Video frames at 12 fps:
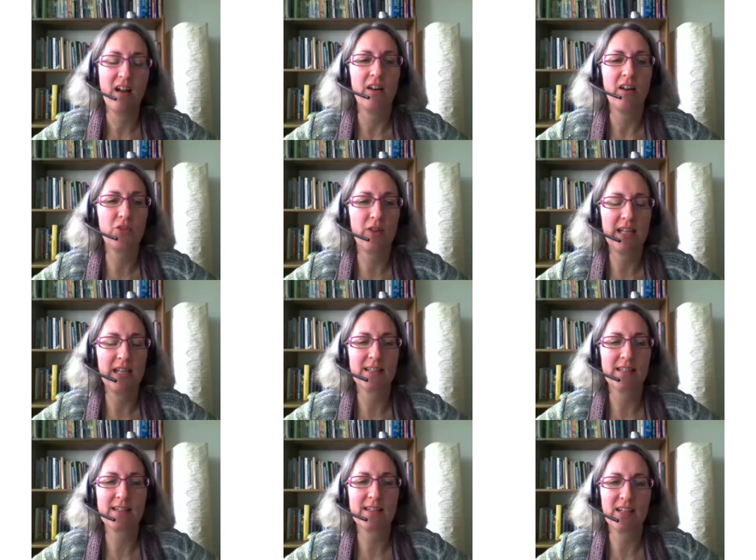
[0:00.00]
I trained as
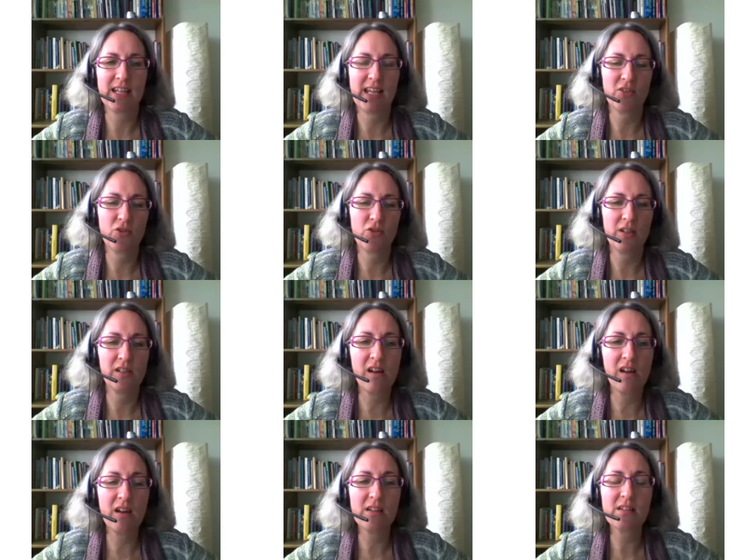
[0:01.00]
a psychiatric
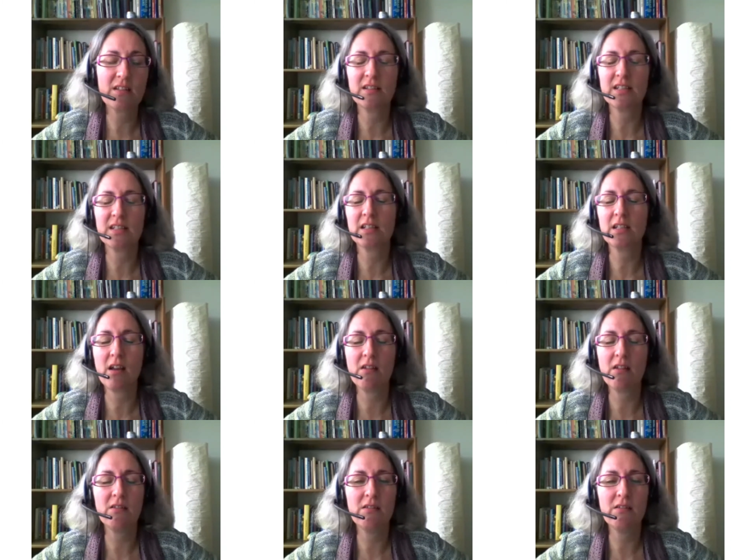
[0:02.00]
nurse. I did
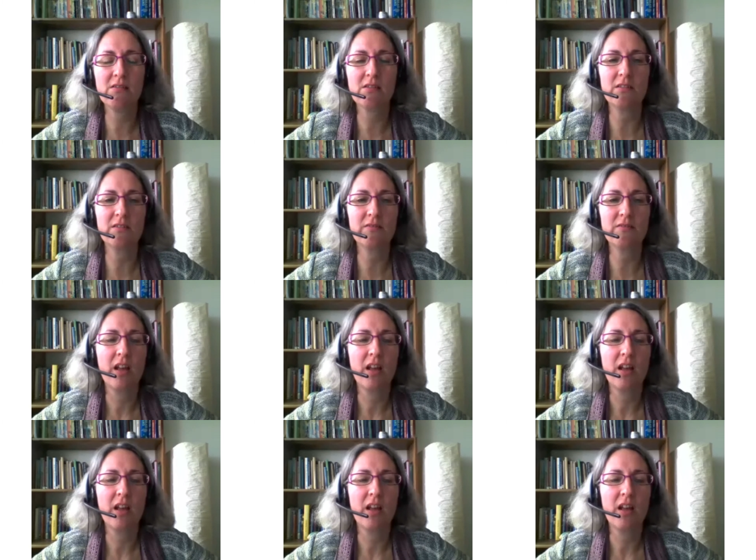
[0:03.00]
loads of